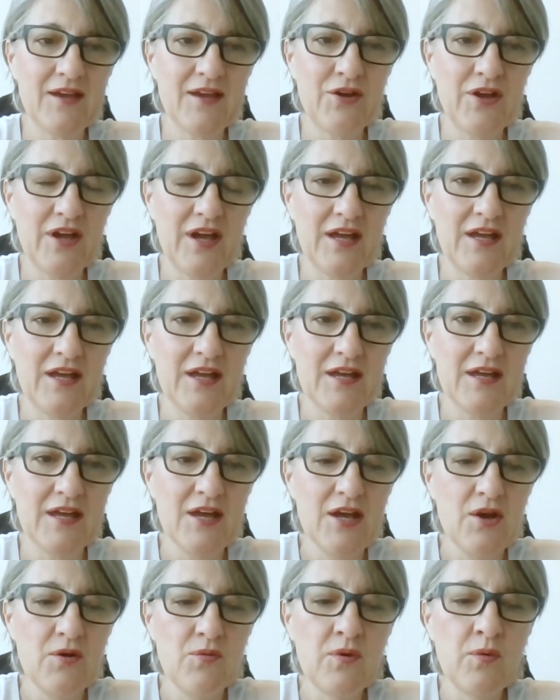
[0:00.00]
Okay.
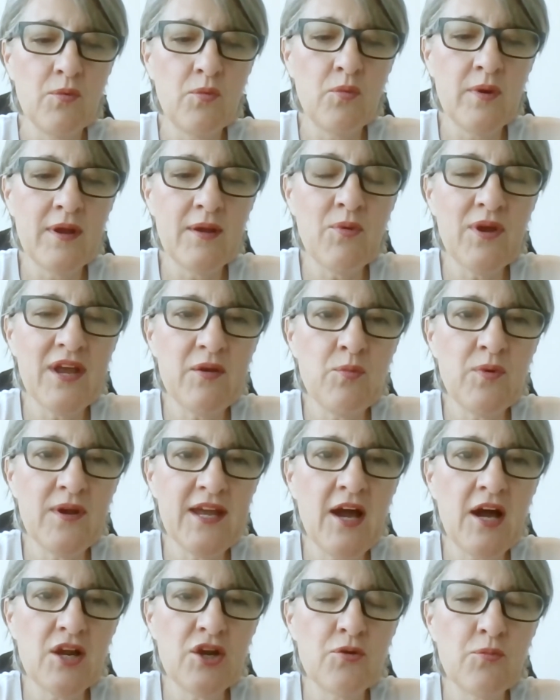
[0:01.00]
Well,
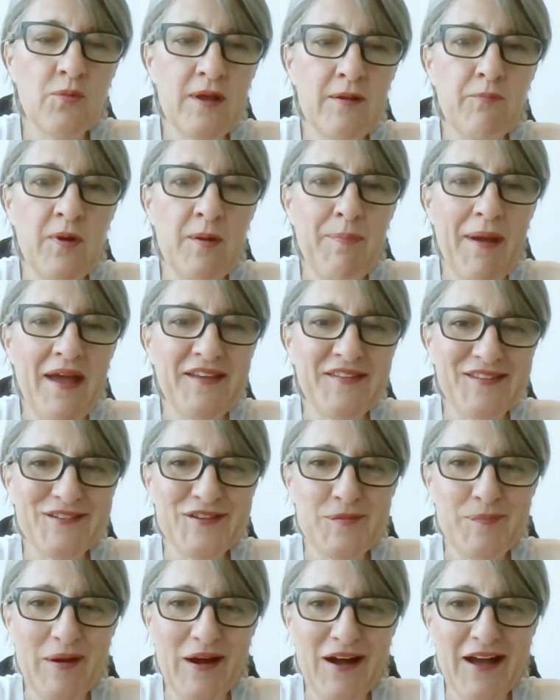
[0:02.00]
we're based in
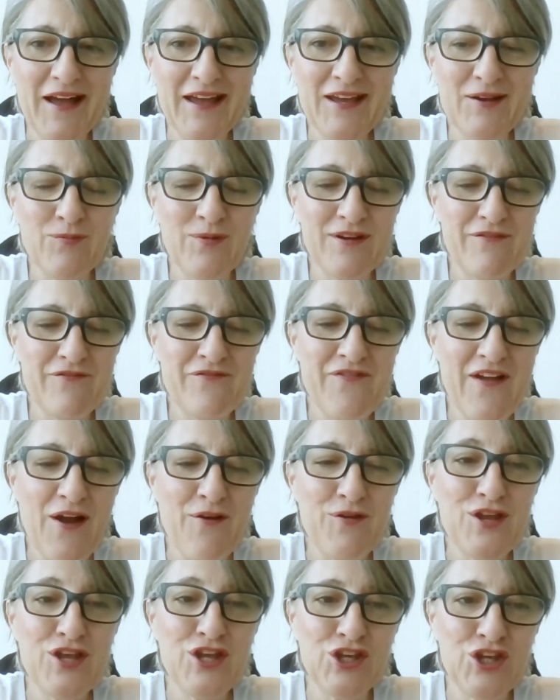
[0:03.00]
Dubai. We're a
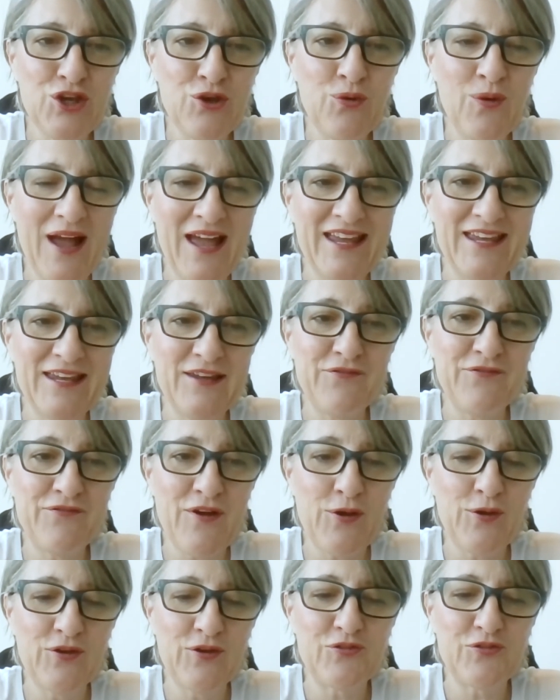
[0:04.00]
very UAE
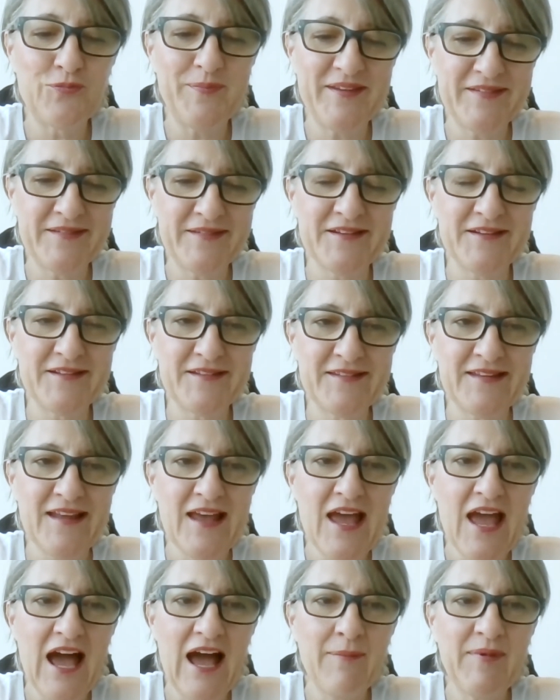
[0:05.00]
focused business.
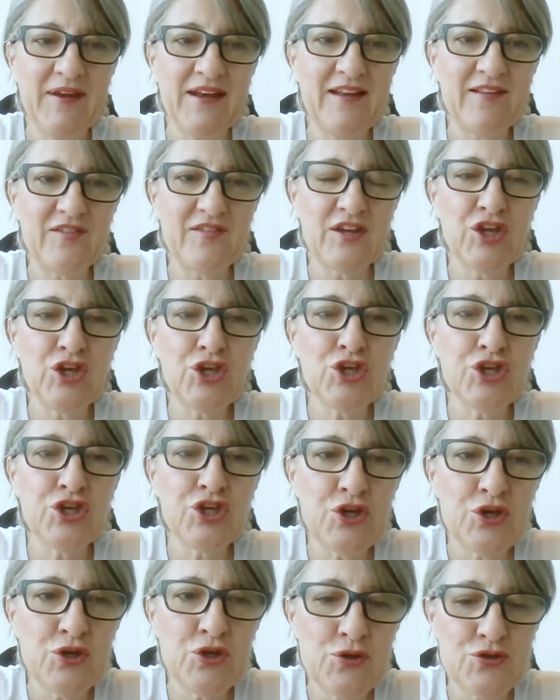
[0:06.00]
I mean, it's a
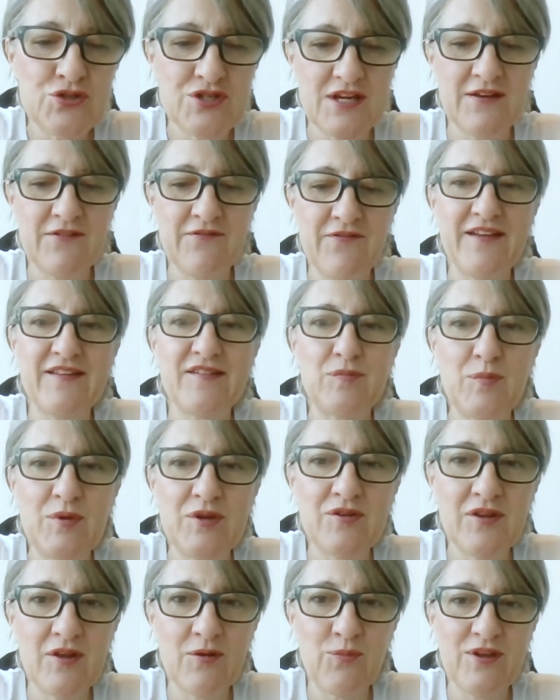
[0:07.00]
huge
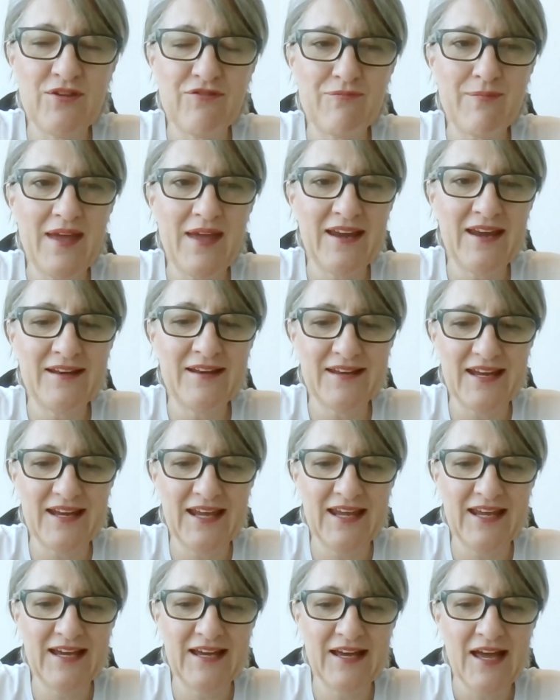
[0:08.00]
investment that we've made
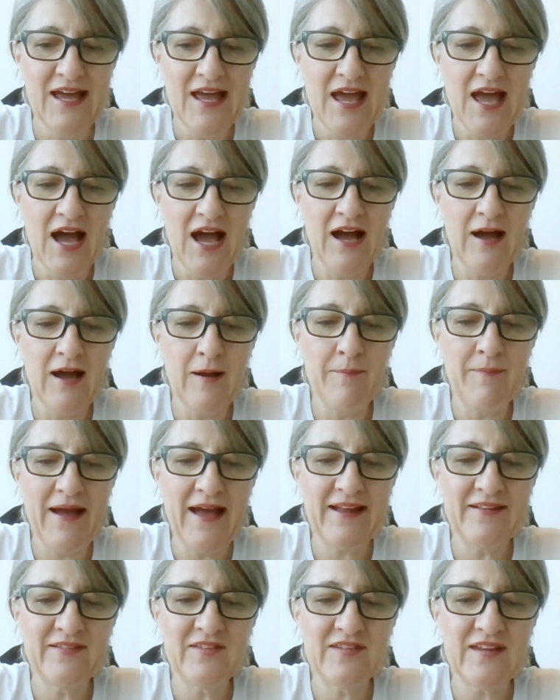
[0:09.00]
here.
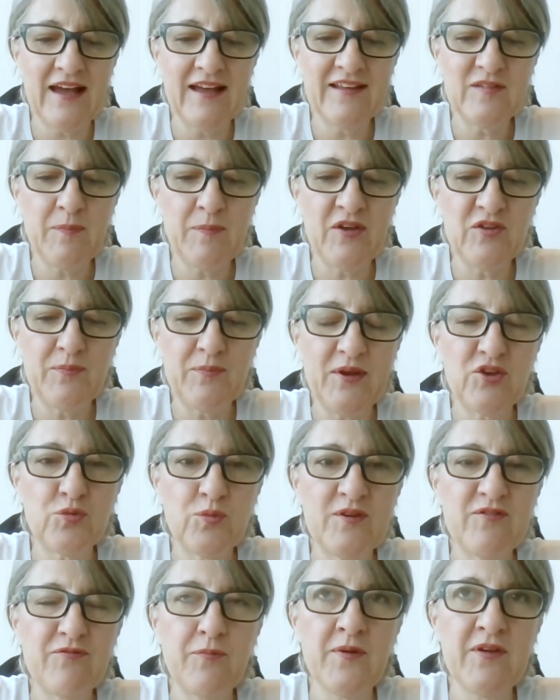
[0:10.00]
And I suppose because
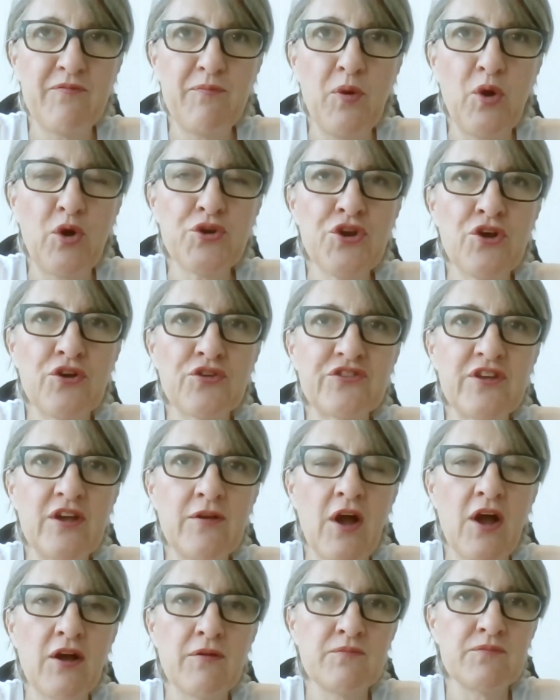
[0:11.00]
we've put
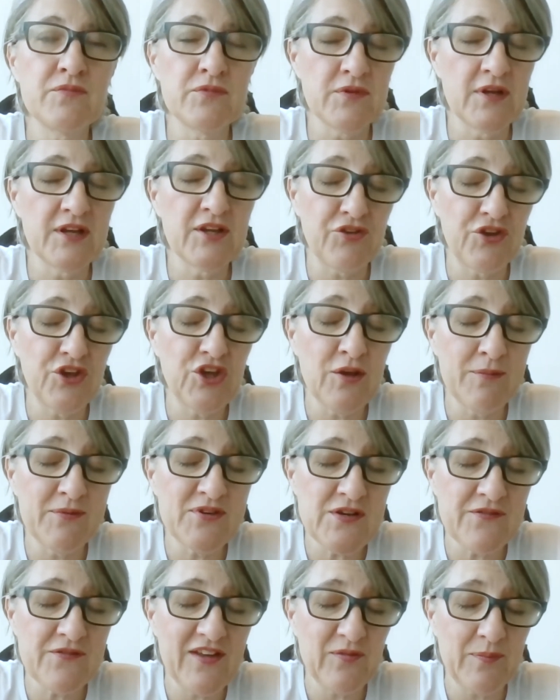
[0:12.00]
it's a
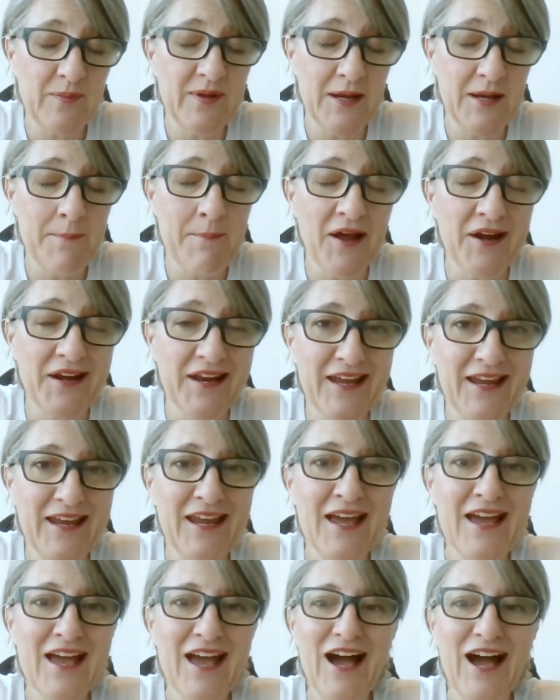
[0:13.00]
huge investment in
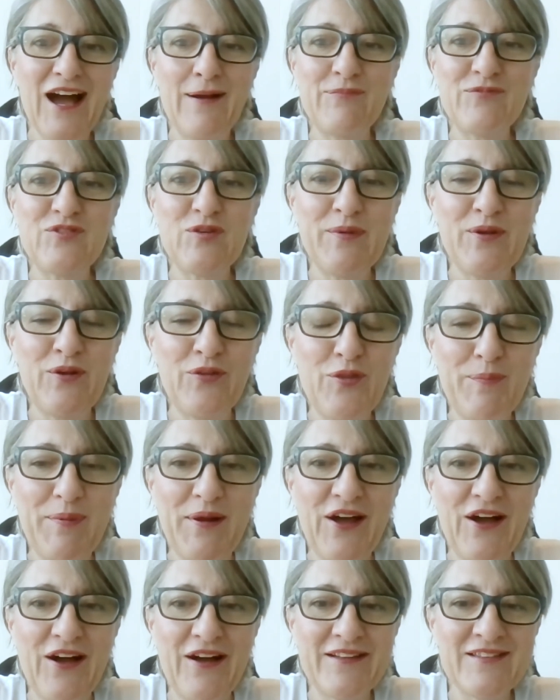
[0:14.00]
money to build the
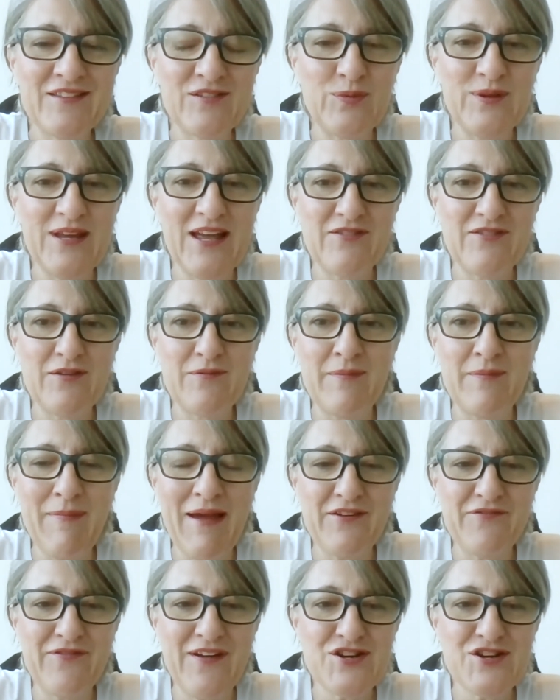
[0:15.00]
plant. We have a
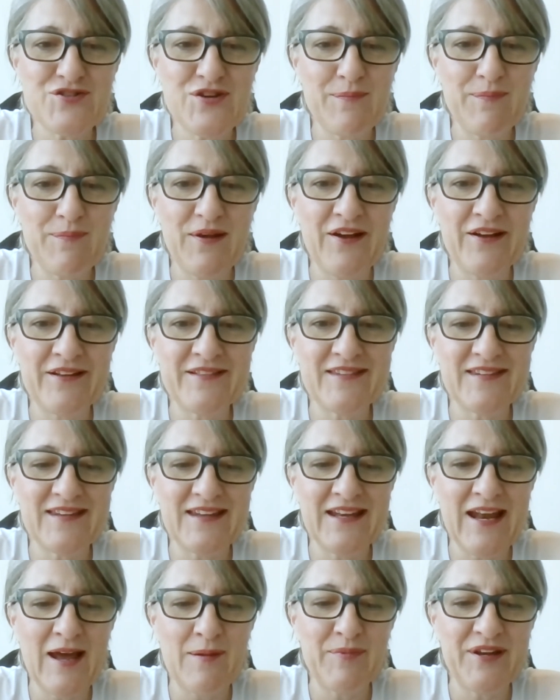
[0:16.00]
manufacturing plant
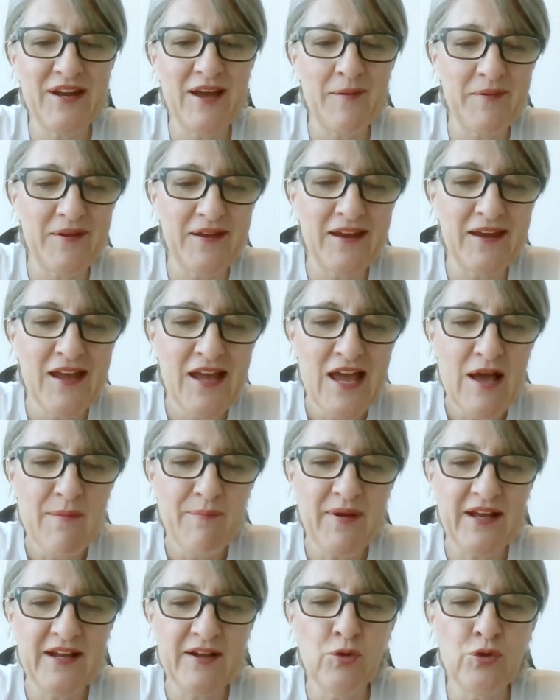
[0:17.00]
in Abu Dhabi,
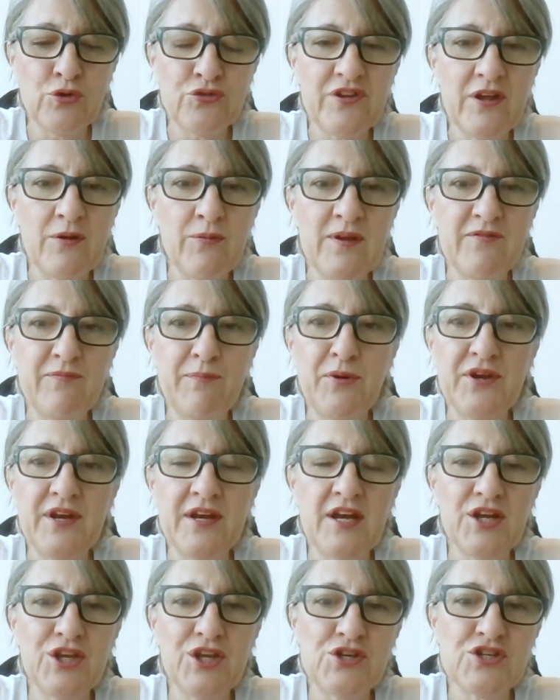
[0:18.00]
but also we've put
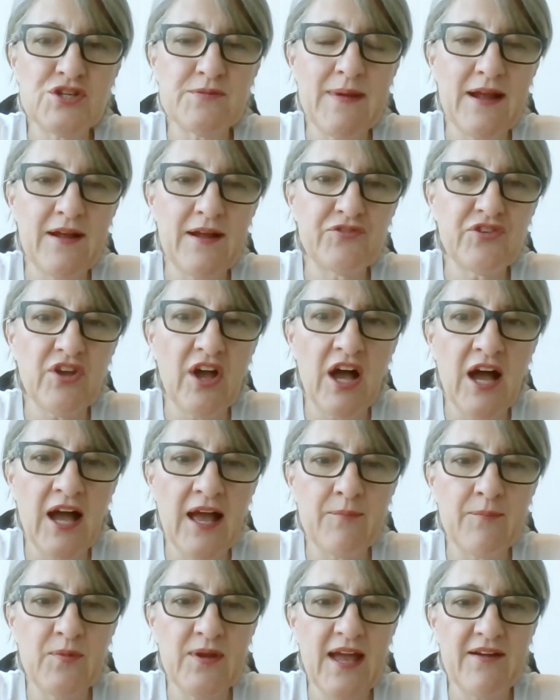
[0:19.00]
in a huge amount of
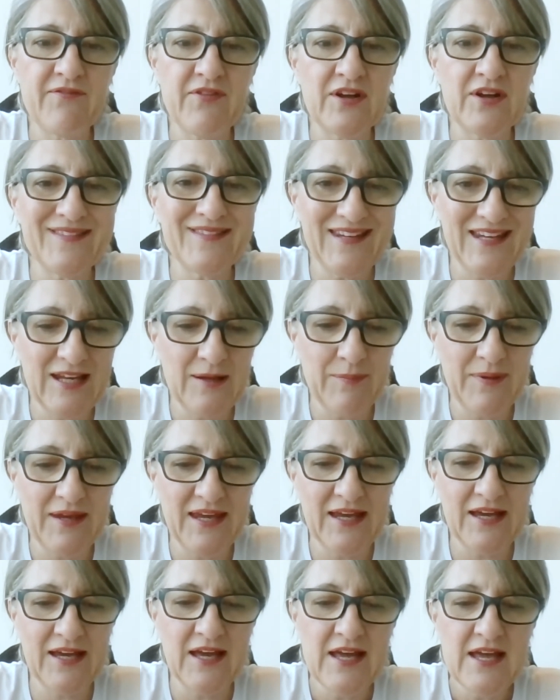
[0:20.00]
time. We have our team
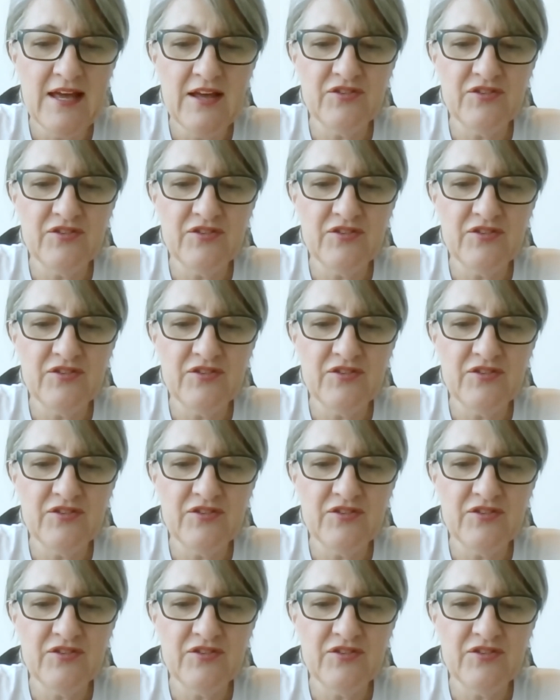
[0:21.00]
here.